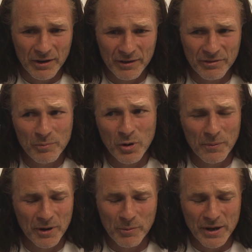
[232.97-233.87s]
If I put him
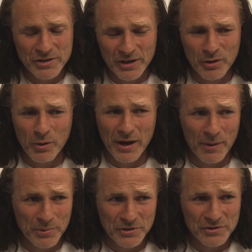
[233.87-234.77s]
on a bench, I know what
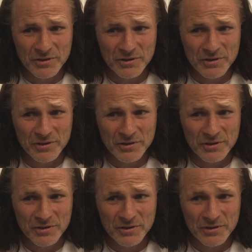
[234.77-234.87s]
happens.